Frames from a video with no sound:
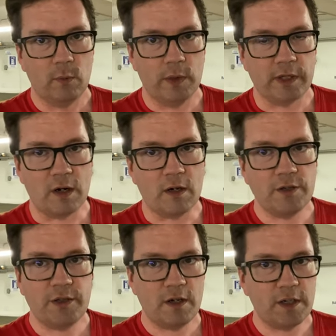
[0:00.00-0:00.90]
Well, the car
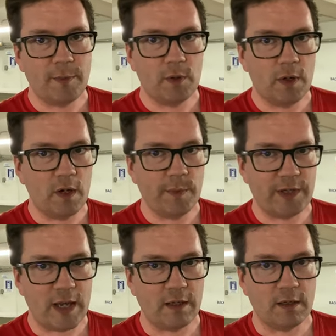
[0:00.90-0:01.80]
is charged up to
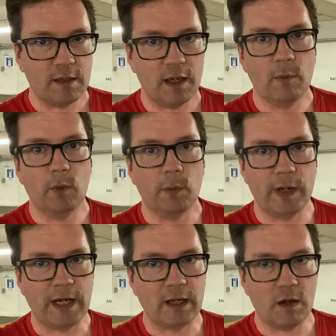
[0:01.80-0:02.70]
100% and we're
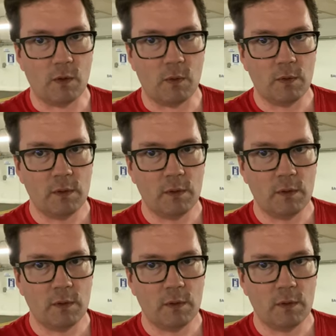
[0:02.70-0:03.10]
ready to go.